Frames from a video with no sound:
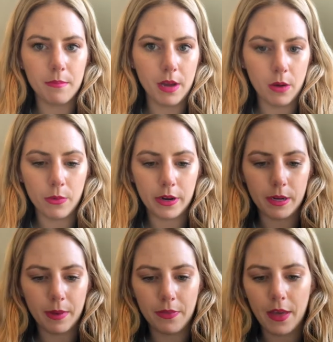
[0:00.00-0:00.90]
not worried
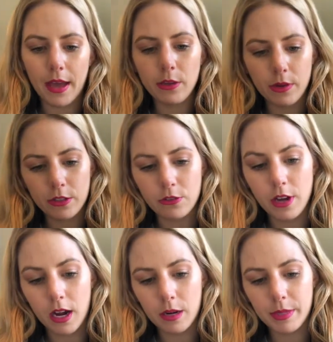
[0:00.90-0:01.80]
about that. You guys are
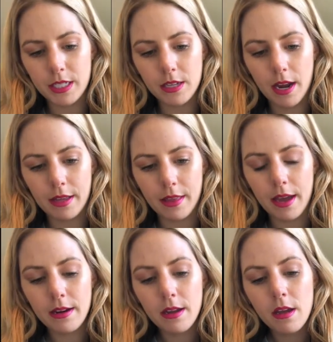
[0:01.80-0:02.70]
not going to be designing that.